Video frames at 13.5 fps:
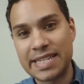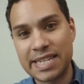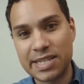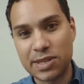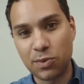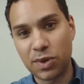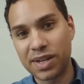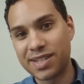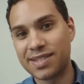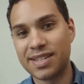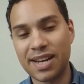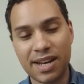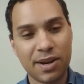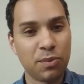season one is
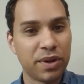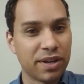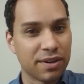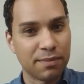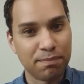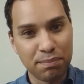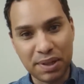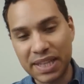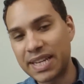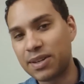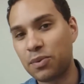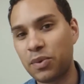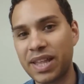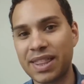done. We are
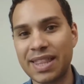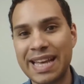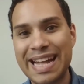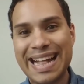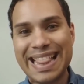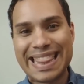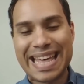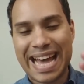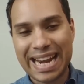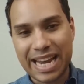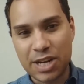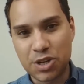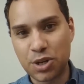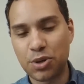complete with
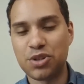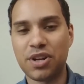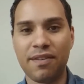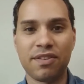that. I showed you